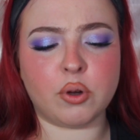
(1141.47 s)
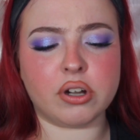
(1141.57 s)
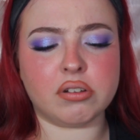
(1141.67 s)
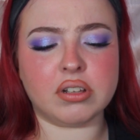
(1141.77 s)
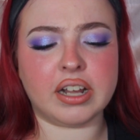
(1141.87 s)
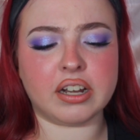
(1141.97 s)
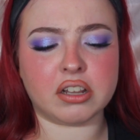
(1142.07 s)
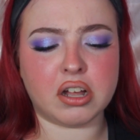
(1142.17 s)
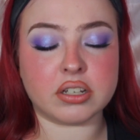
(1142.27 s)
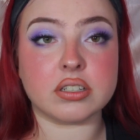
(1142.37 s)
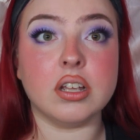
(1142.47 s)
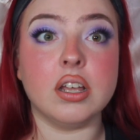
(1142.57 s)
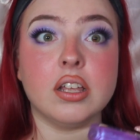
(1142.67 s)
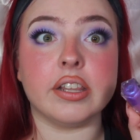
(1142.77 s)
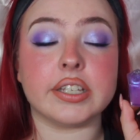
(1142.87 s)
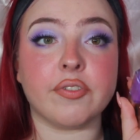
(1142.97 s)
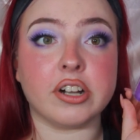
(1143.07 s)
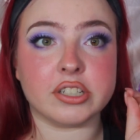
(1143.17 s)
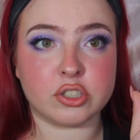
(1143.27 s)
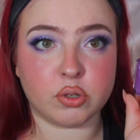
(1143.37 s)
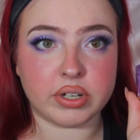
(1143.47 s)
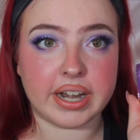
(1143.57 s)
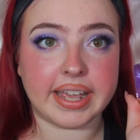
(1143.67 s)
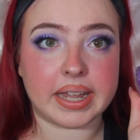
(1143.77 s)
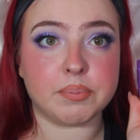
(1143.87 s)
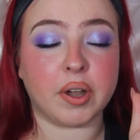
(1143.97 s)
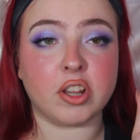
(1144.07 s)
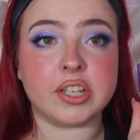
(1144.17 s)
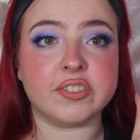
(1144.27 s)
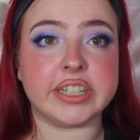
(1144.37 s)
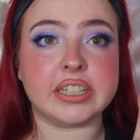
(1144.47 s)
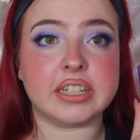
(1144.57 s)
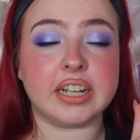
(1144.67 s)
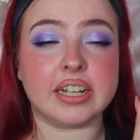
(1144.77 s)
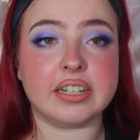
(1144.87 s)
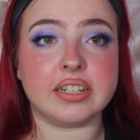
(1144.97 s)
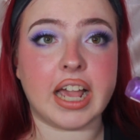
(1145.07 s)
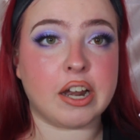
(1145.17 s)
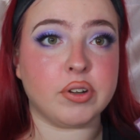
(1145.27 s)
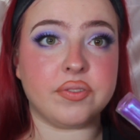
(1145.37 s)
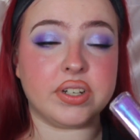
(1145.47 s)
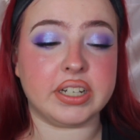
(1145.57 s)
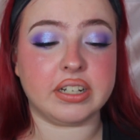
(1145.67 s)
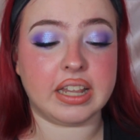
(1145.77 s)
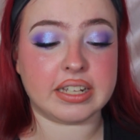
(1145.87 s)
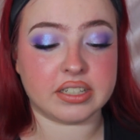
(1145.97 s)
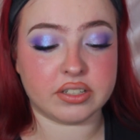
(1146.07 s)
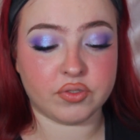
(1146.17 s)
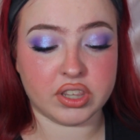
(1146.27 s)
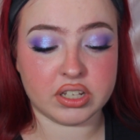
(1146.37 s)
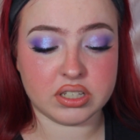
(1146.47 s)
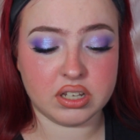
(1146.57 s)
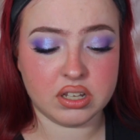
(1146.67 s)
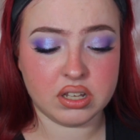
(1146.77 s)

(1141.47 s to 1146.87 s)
Oil in gloss. This font is so tiny I can barely read it, and I don't even need glasses for this.